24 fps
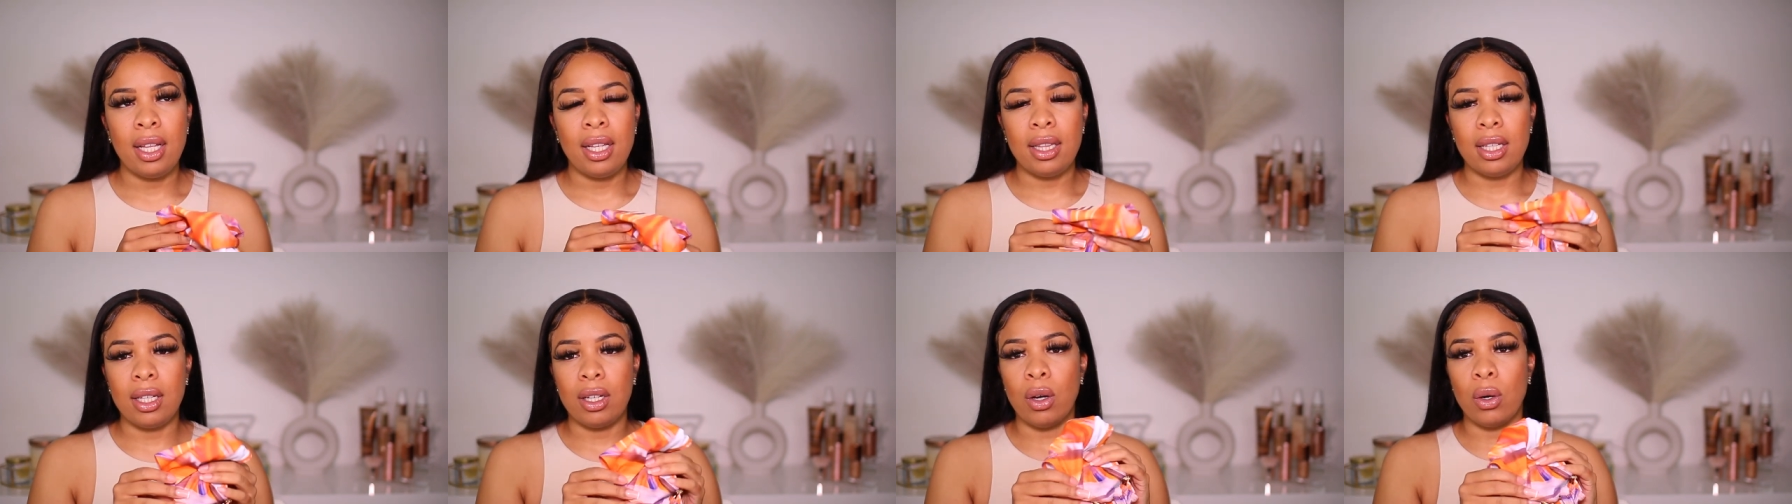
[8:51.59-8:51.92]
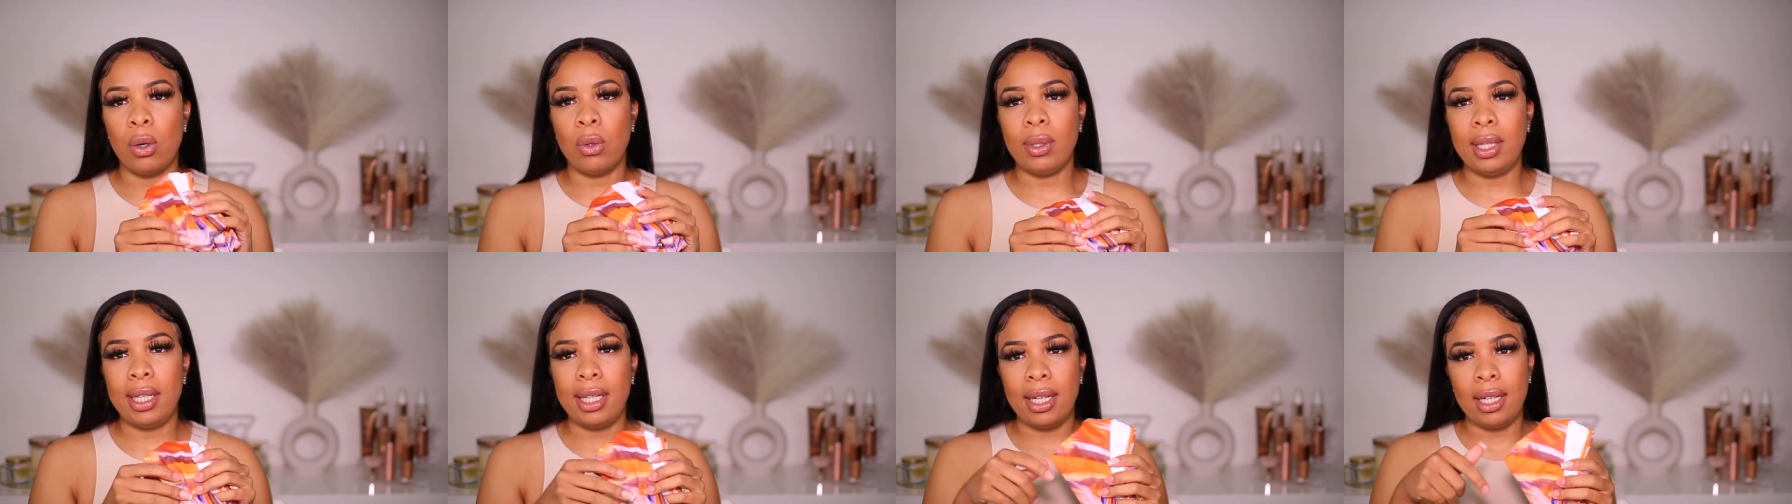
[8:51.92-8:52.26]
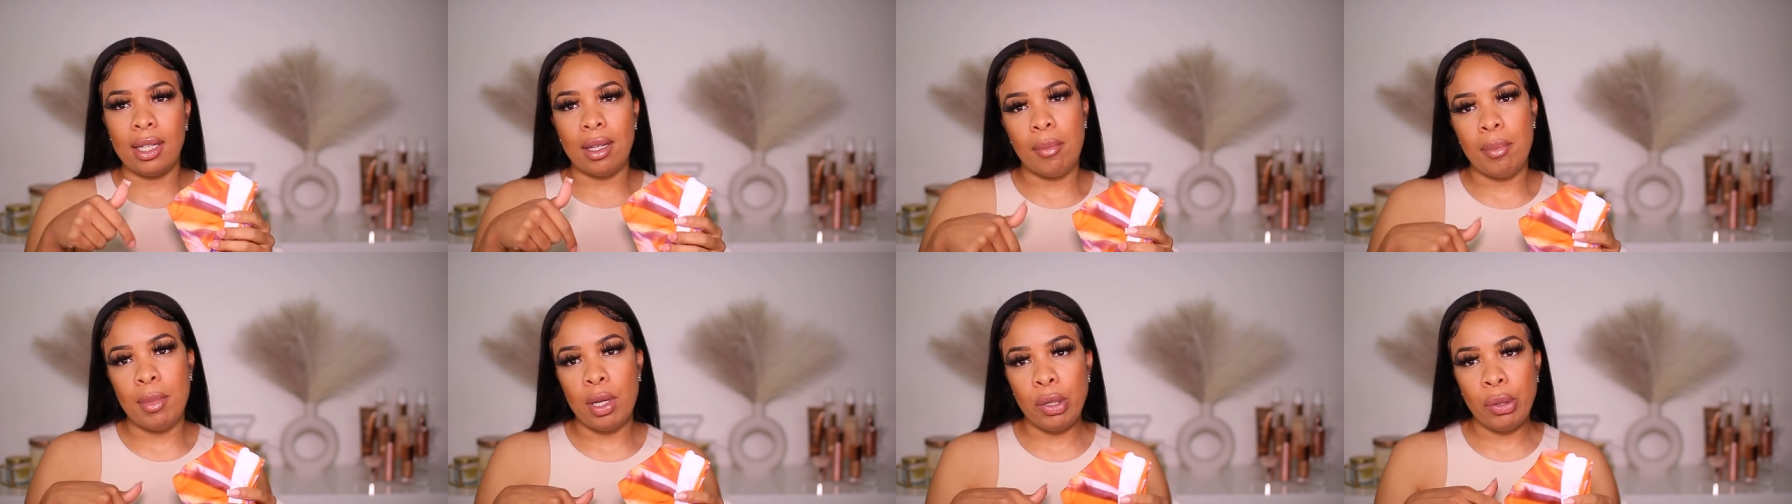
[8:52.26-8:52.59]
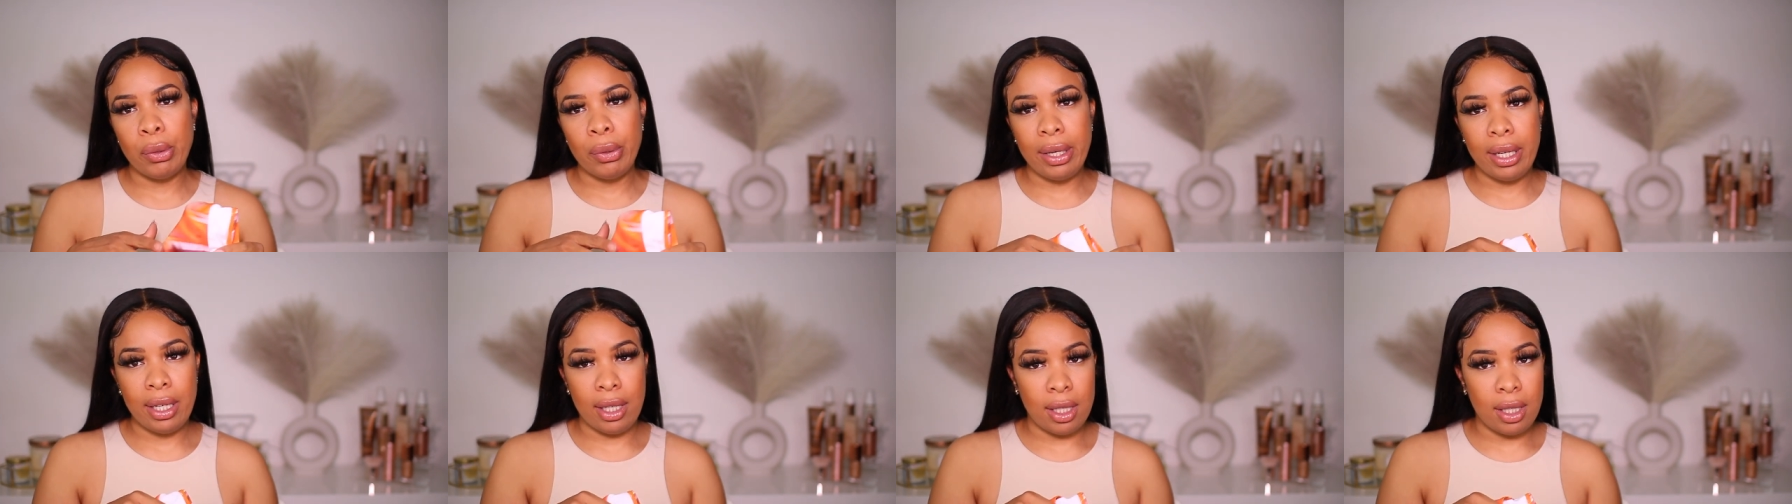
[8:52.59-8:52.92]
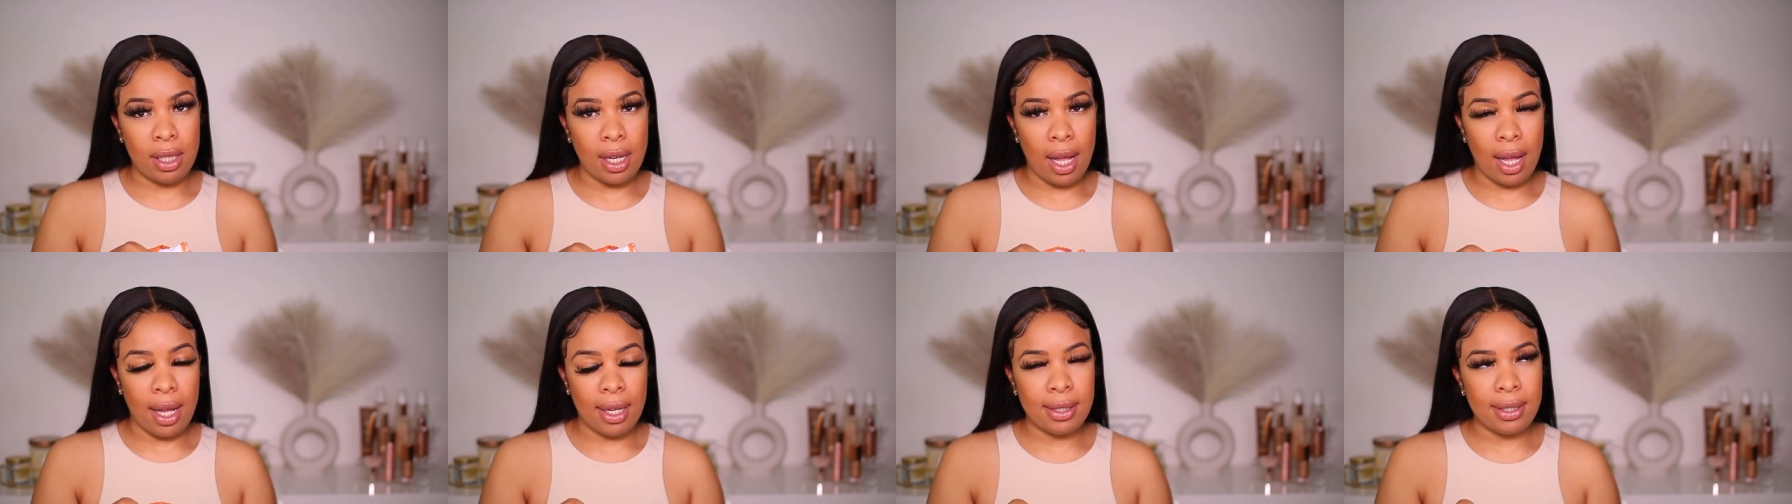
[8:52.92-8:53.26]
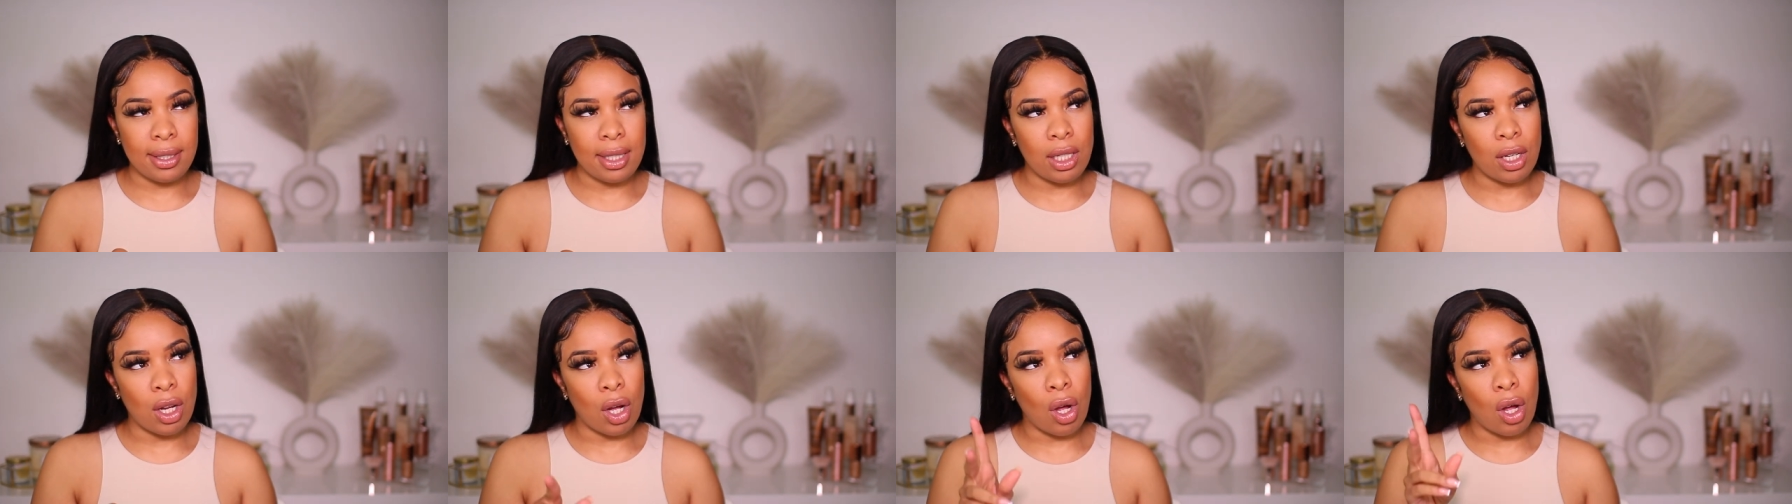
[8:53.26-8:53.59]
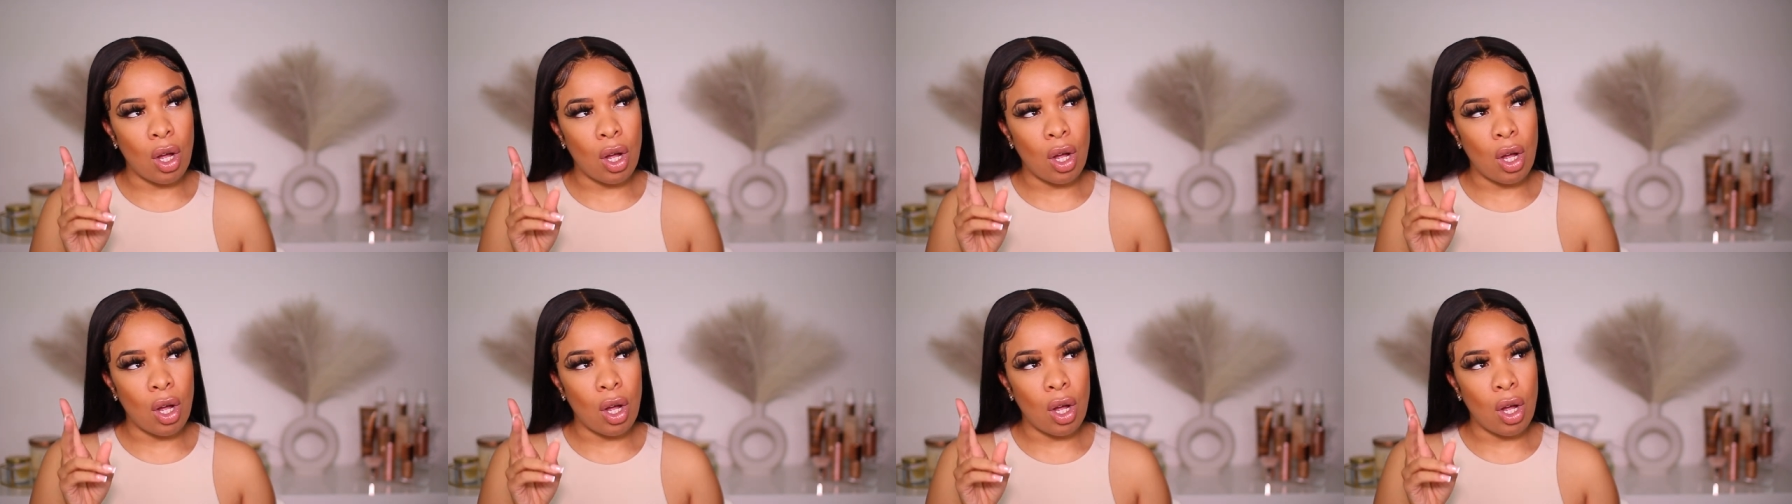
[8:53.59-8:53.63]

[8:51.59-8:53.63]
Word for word: the gold link in the middle and then i seen an